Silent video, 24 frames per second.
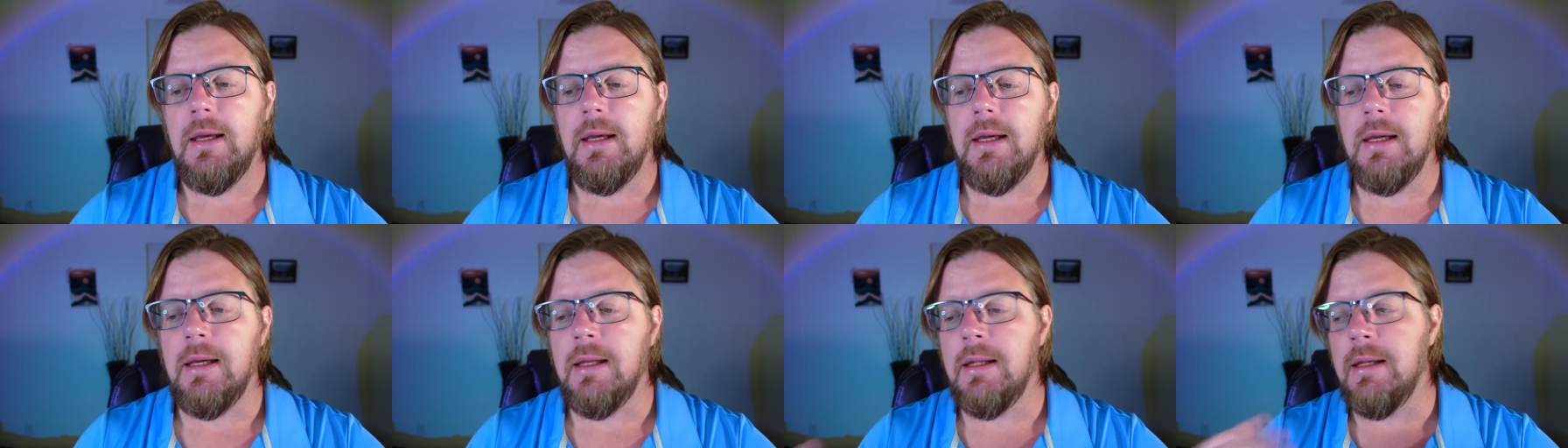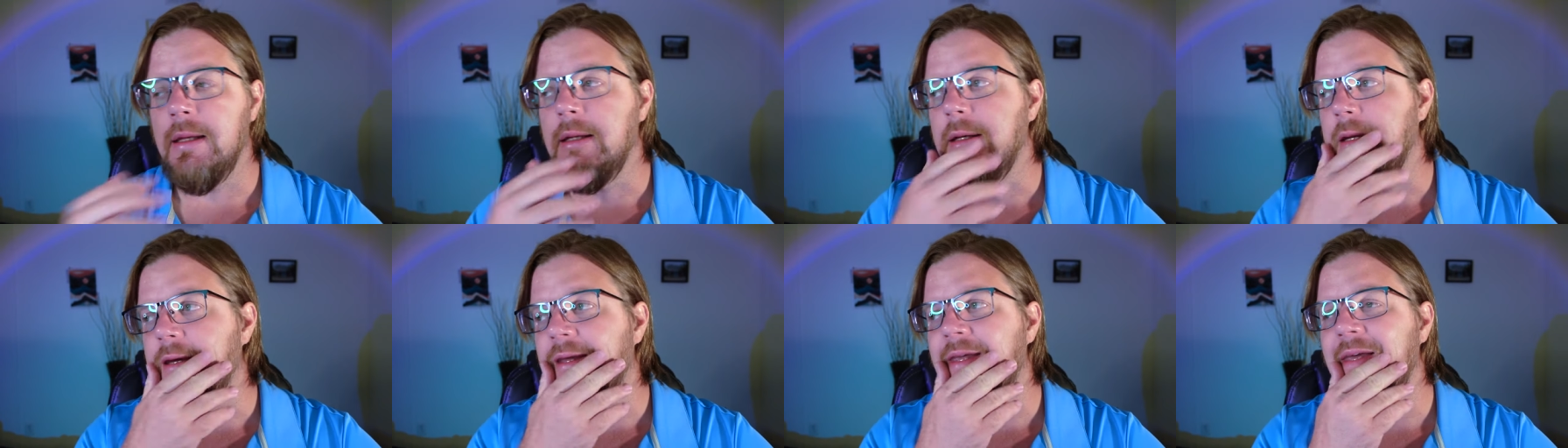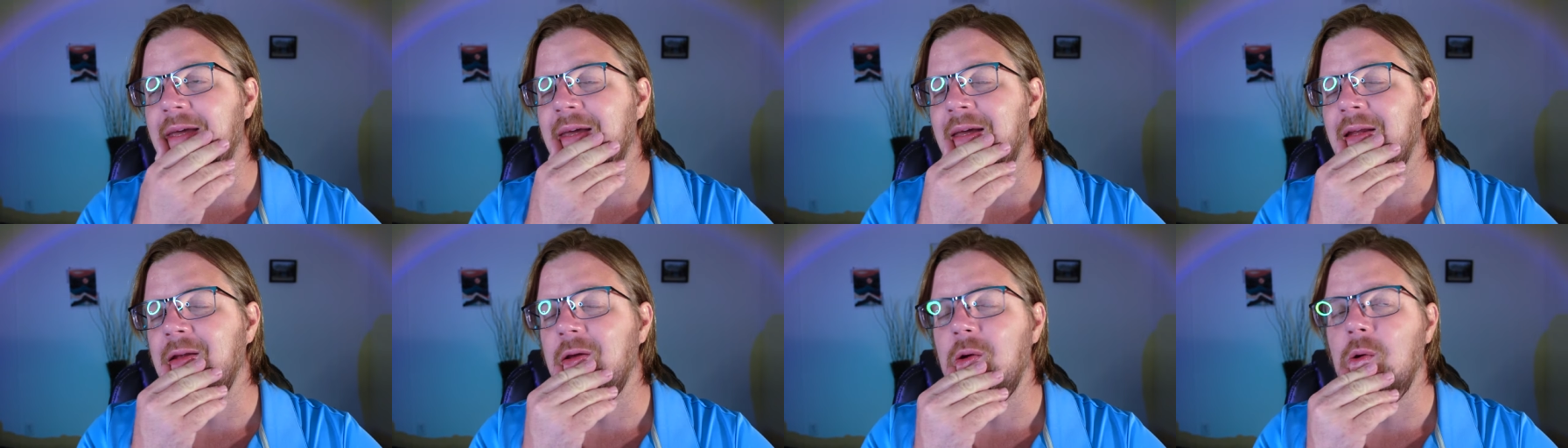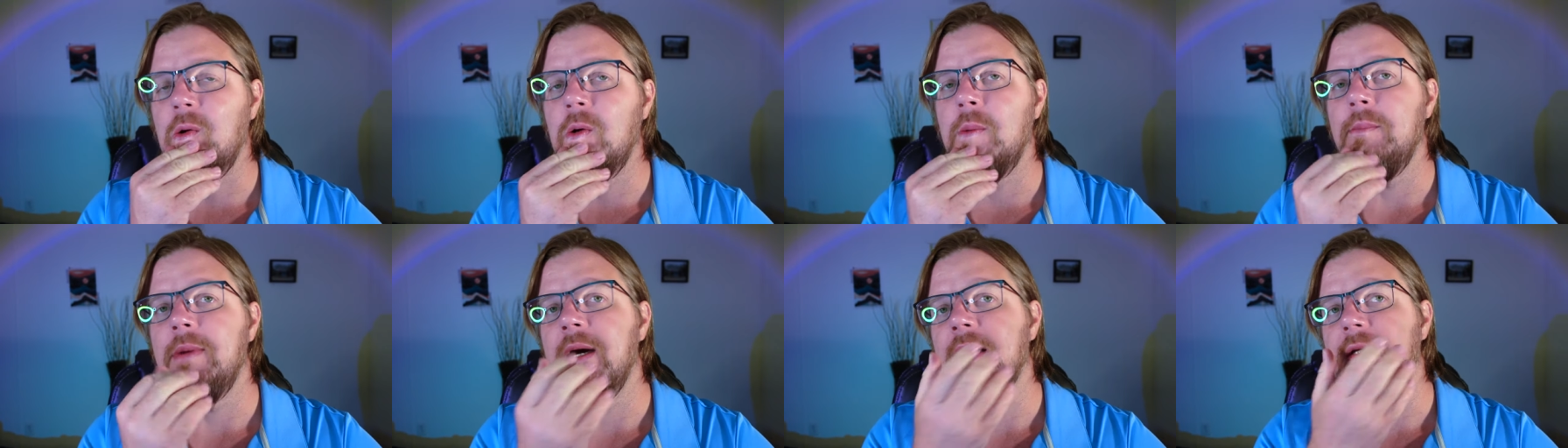And again,
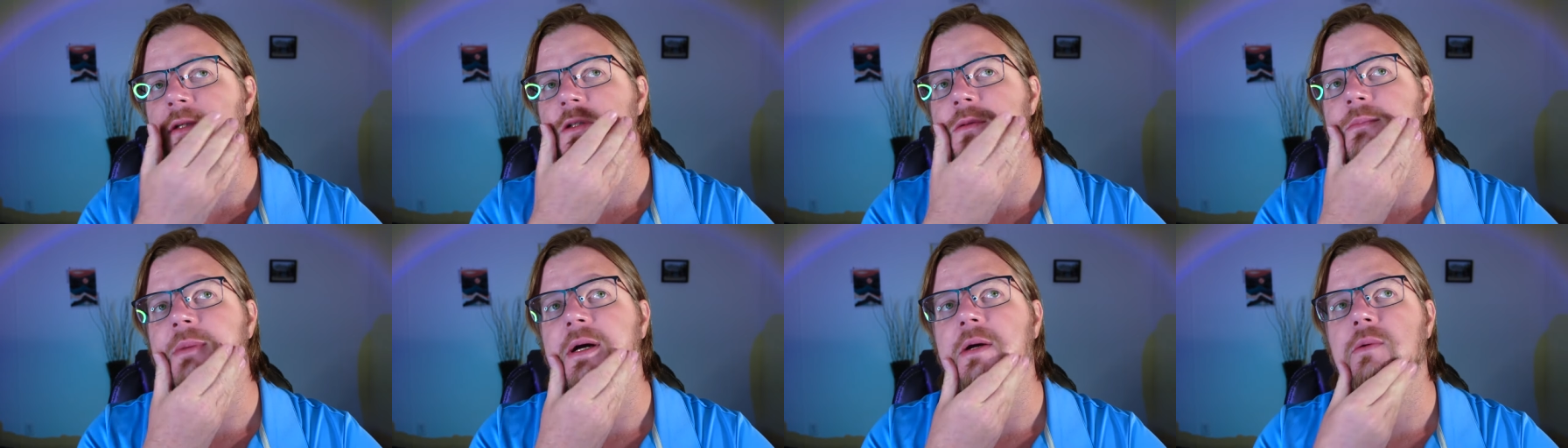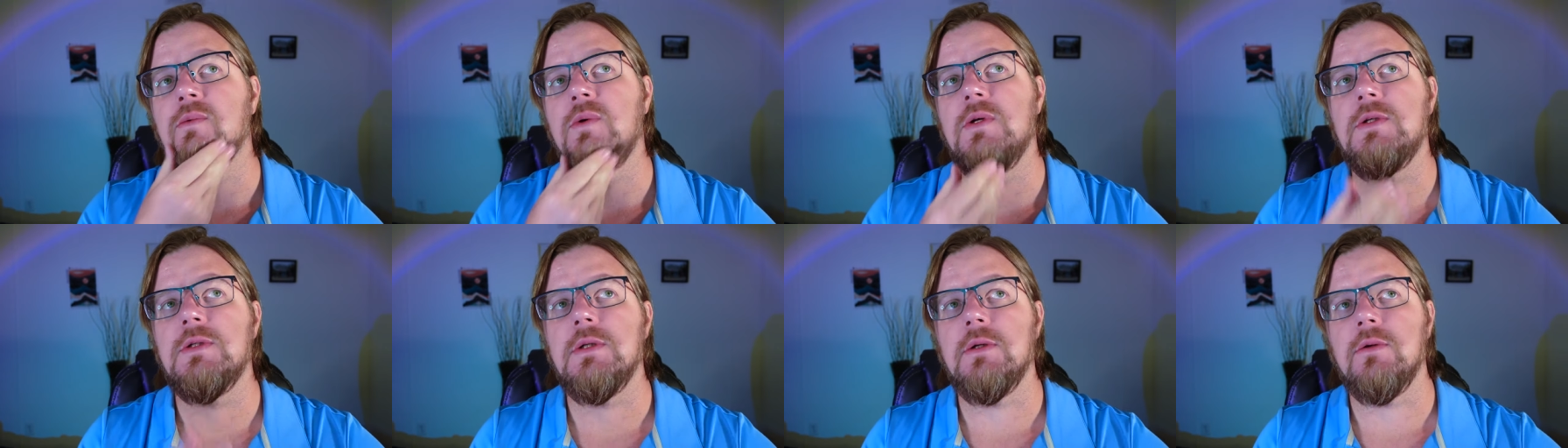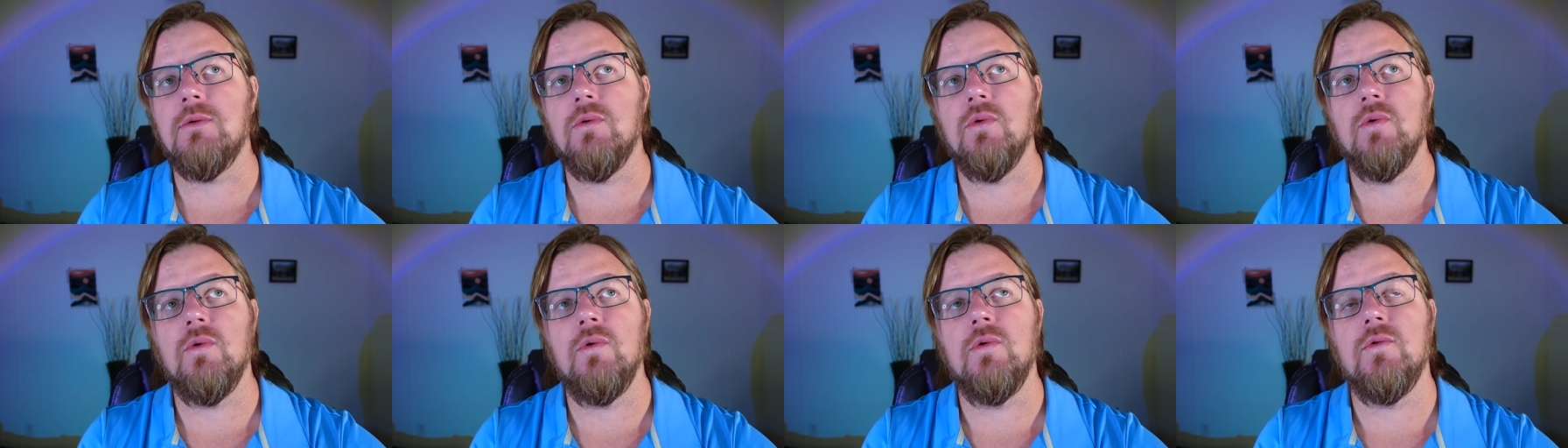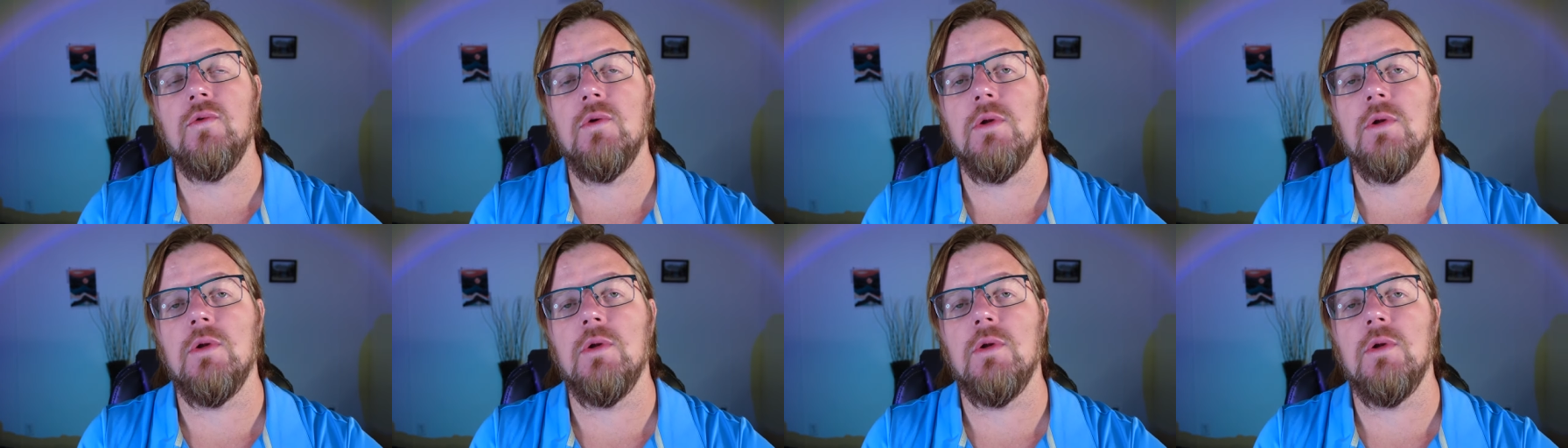going back to my recent cruise